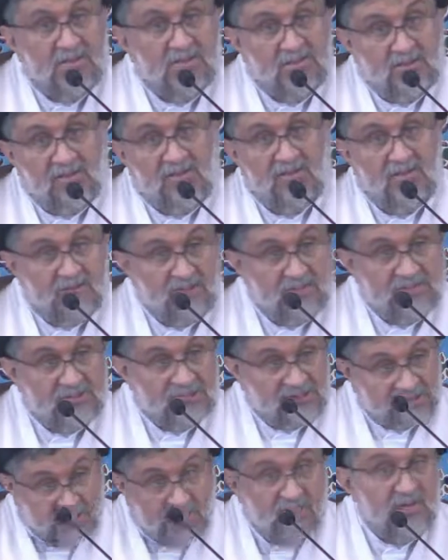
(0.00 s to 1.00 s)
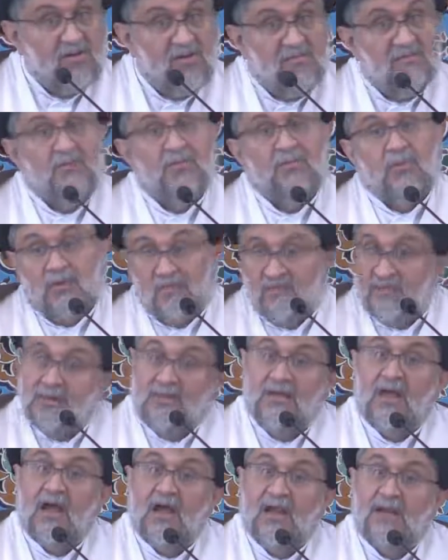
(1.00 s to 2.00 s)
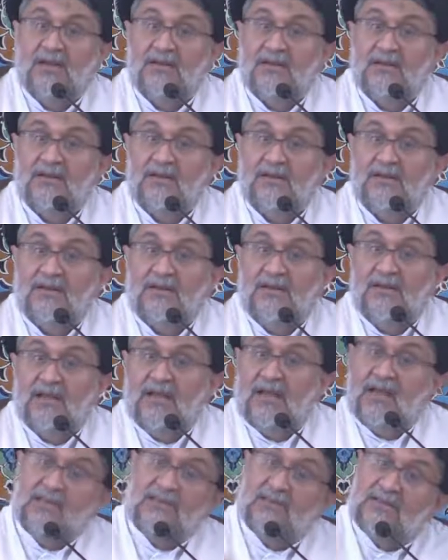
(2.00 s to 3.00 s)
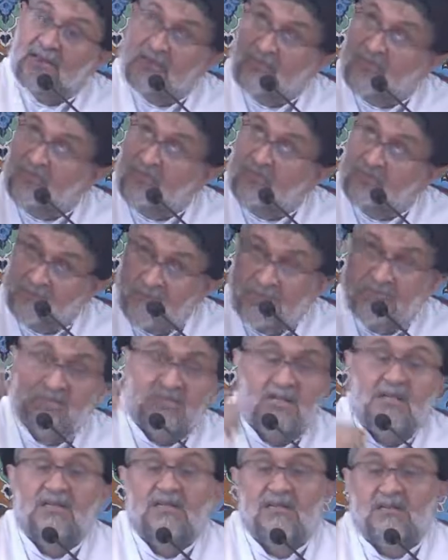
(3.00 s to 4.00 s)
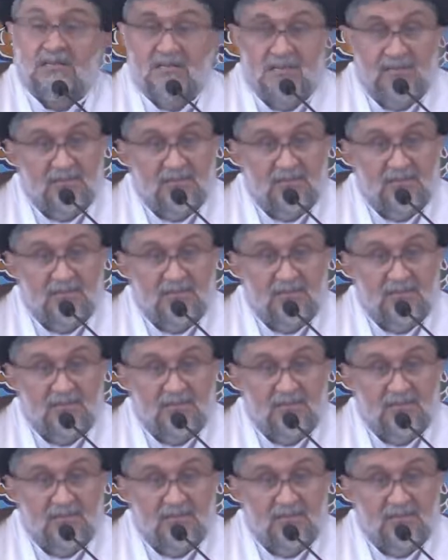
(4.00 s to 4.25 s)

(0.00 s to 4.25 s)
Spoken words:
you know, son of the Prophet died, and therefore the sun